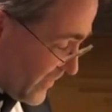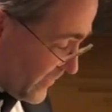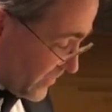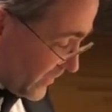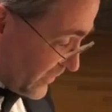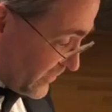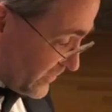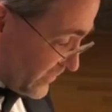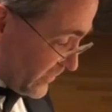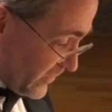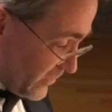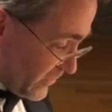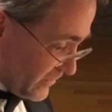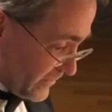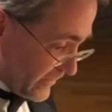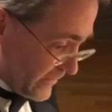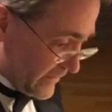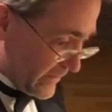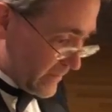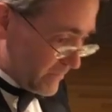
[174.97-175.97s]
So, well,
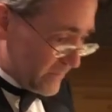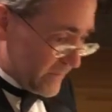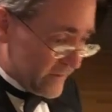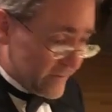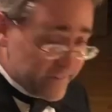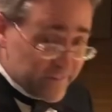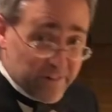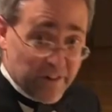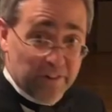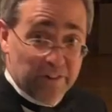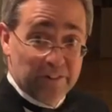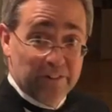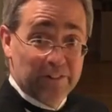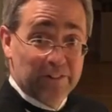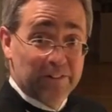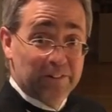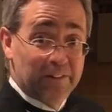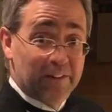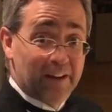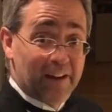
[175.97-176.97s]
let me show
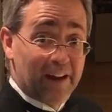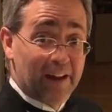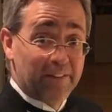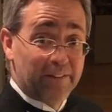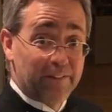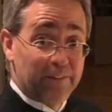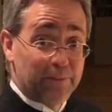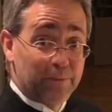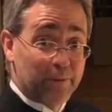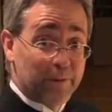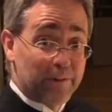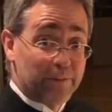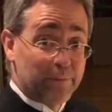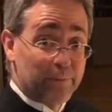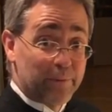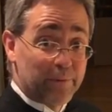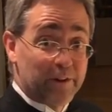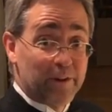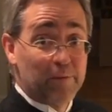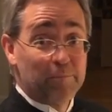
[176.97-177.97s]
you how this works. We'll
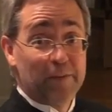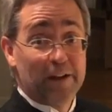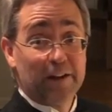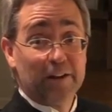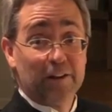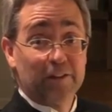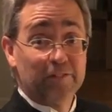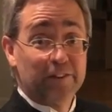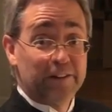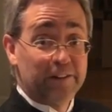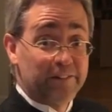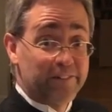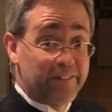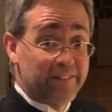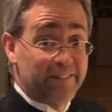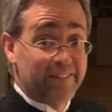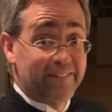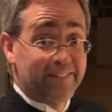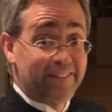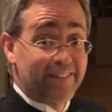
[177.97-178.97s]
come back over here to
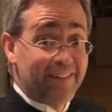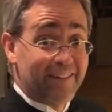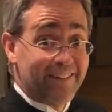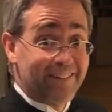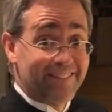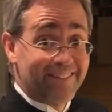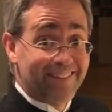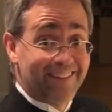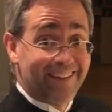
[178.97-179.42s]
discuss.